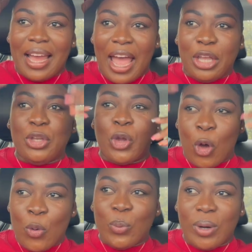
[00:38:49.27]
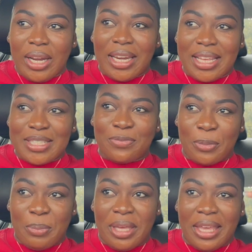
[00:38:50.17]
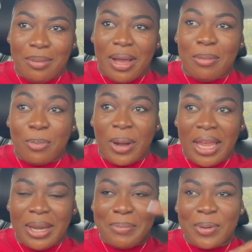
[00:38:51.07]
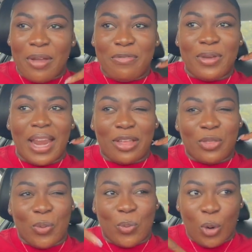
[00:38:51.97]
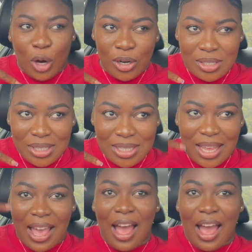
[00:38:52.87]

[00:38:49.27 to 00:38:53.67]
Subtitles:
I know what it is for me in my brain, but I feel like the words